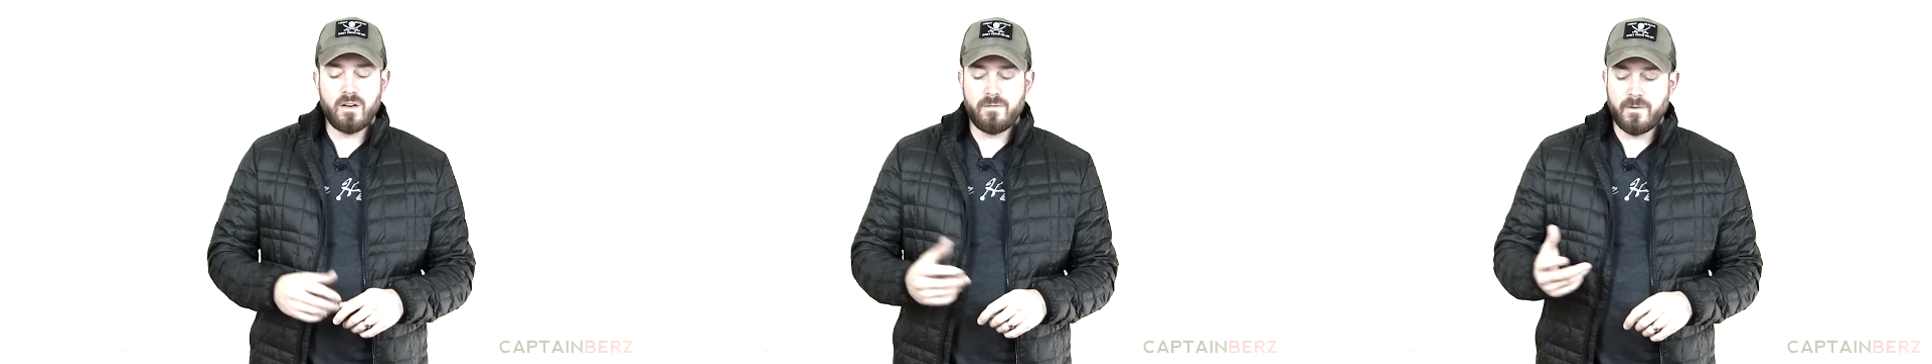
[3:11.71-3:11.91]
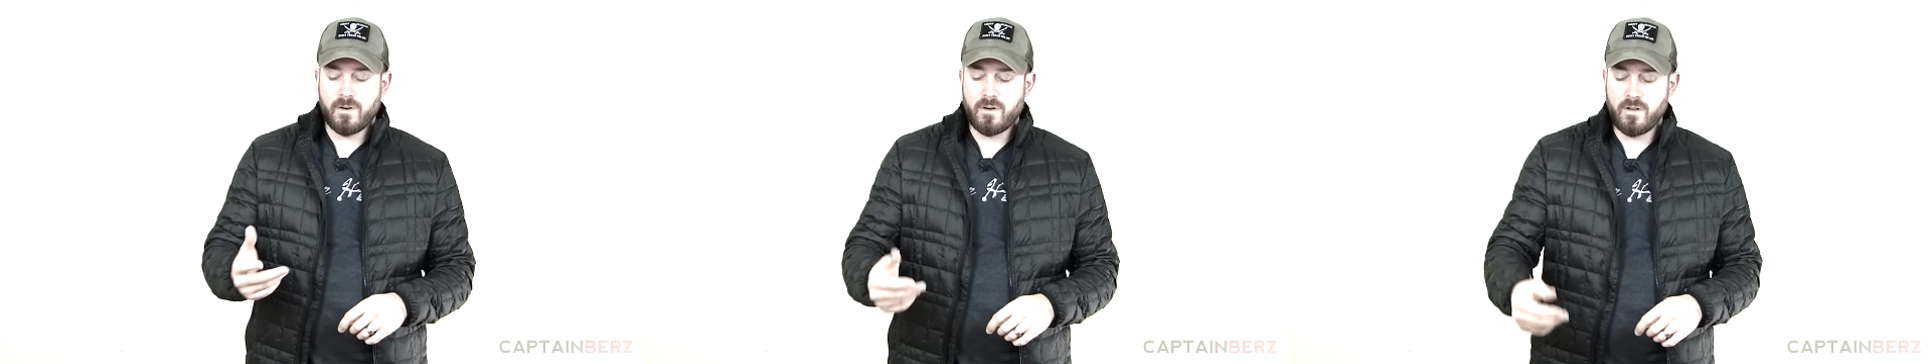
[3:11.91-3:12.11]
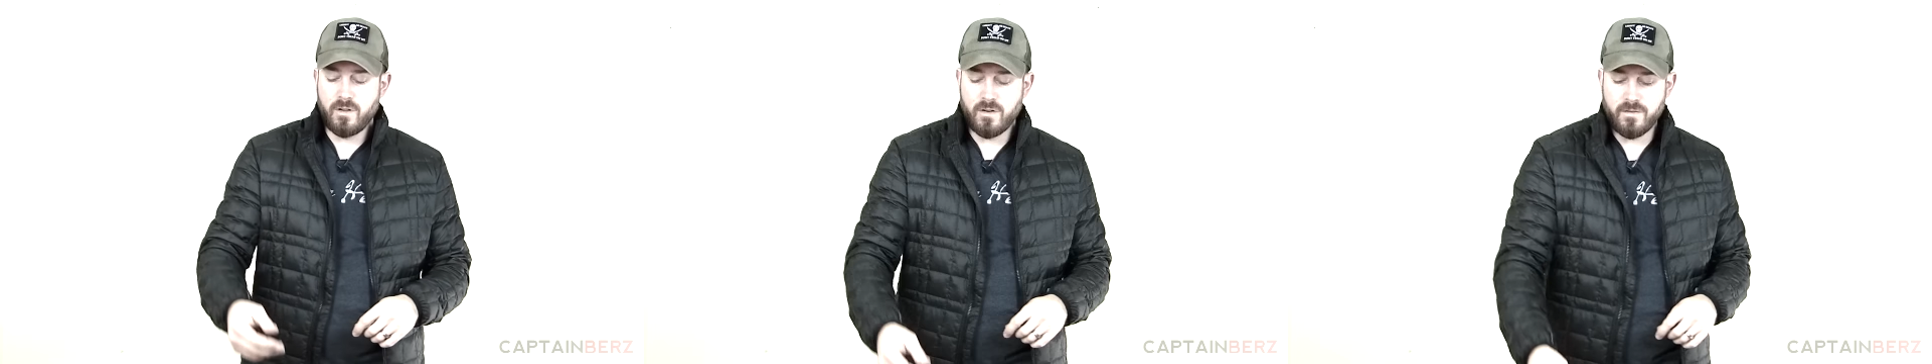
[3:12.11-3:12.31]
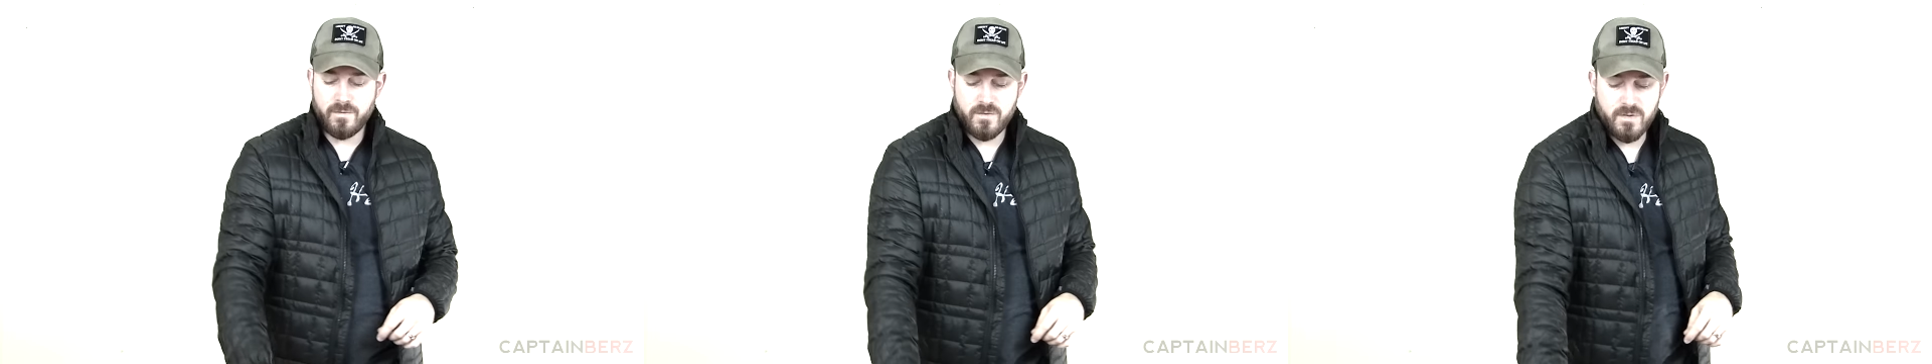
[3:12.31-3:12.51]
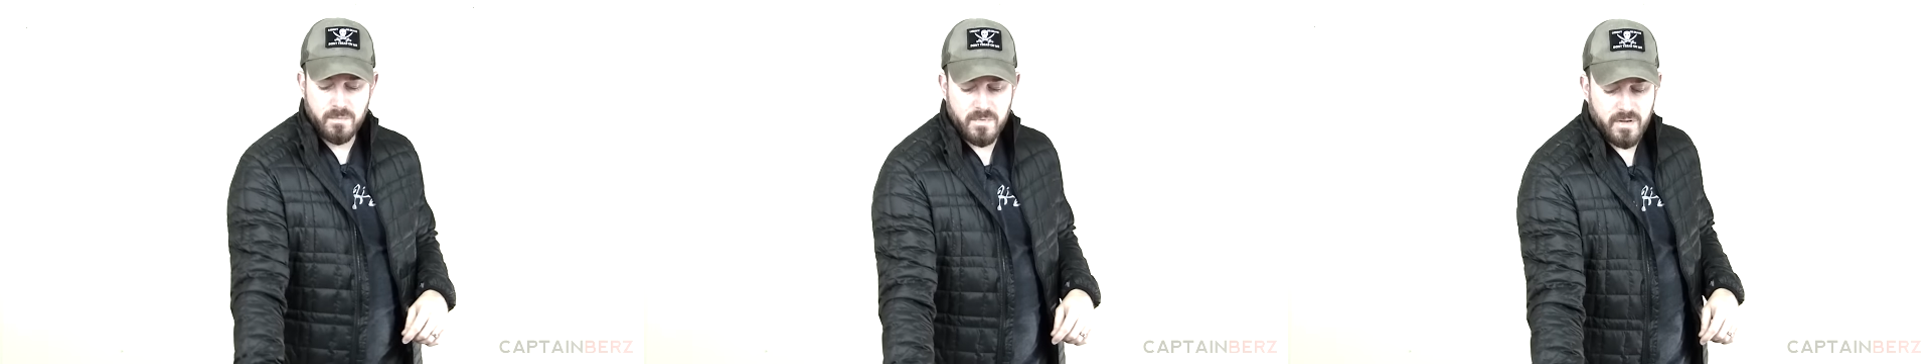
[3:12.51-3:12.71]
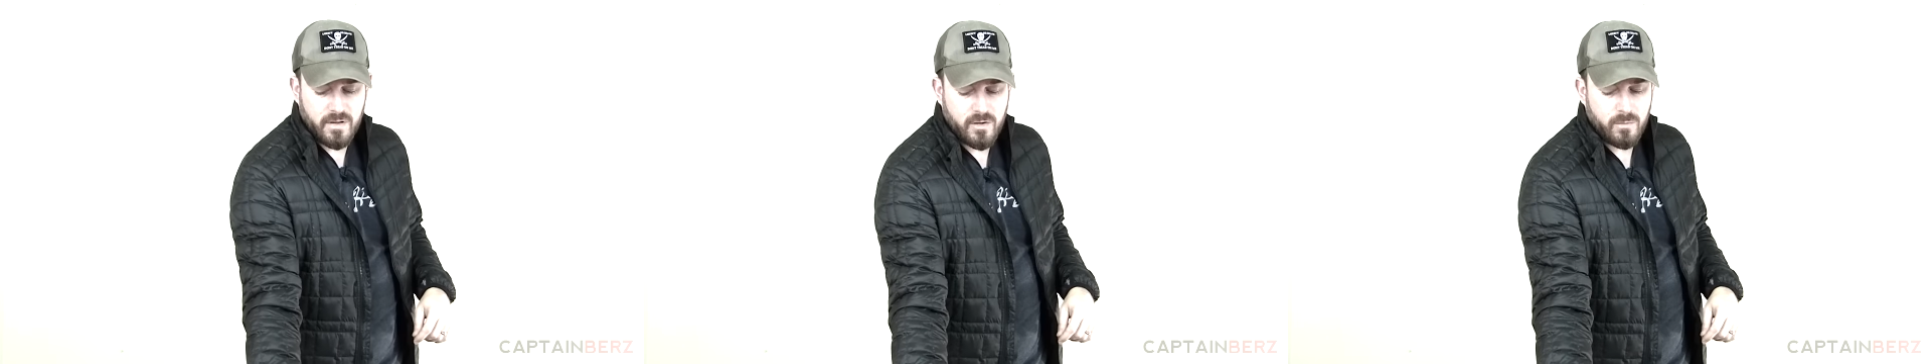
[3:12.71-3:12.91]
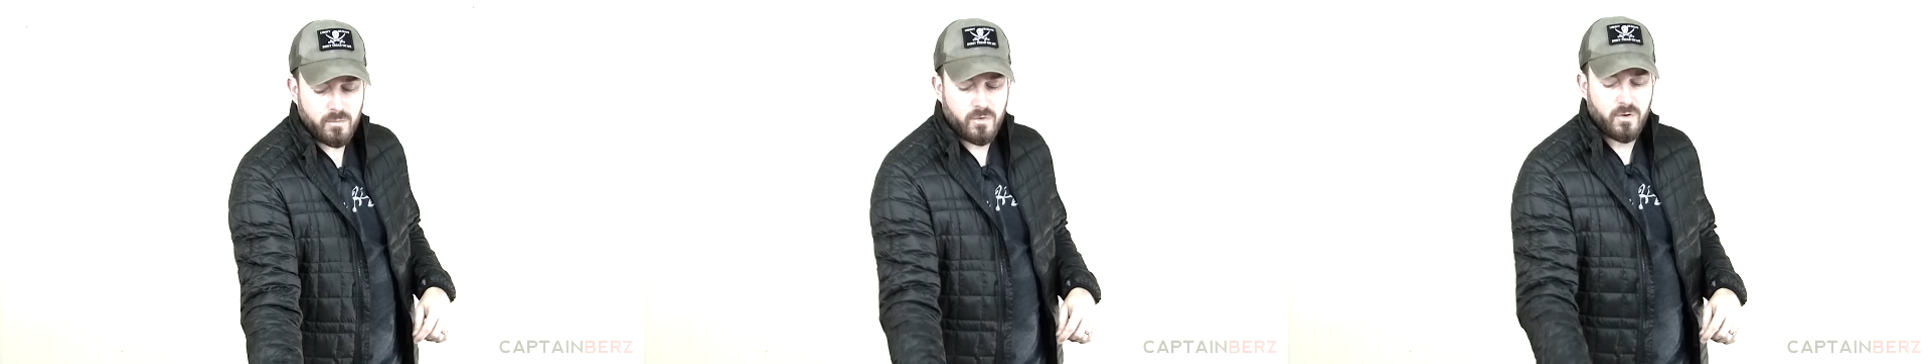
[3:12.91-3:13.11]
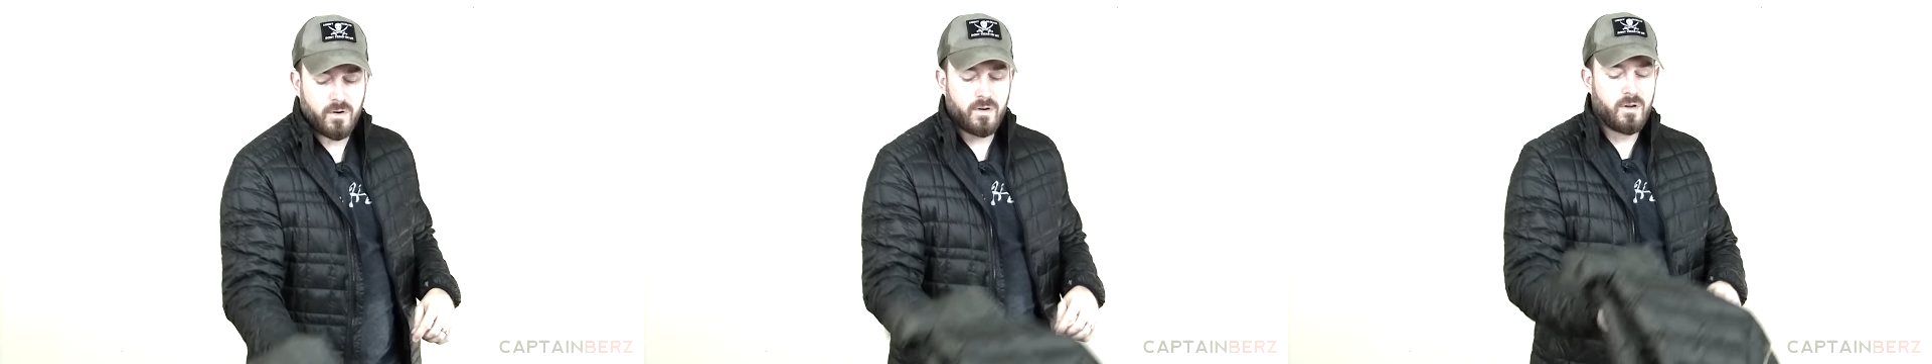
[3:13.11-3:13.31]
If you're gonna look for something a little
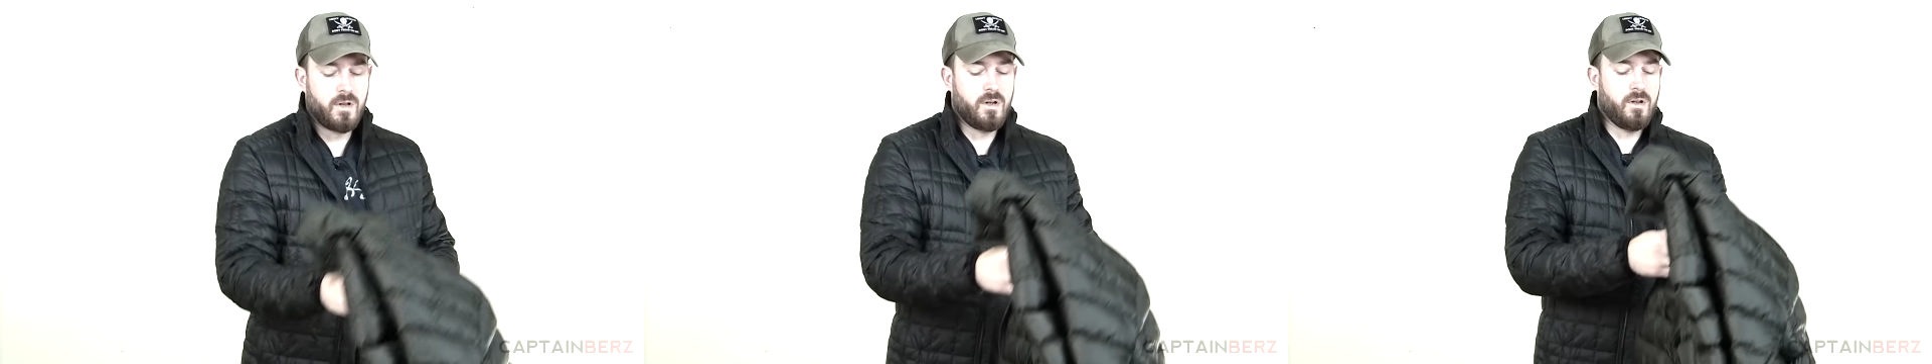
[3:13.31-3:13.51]
more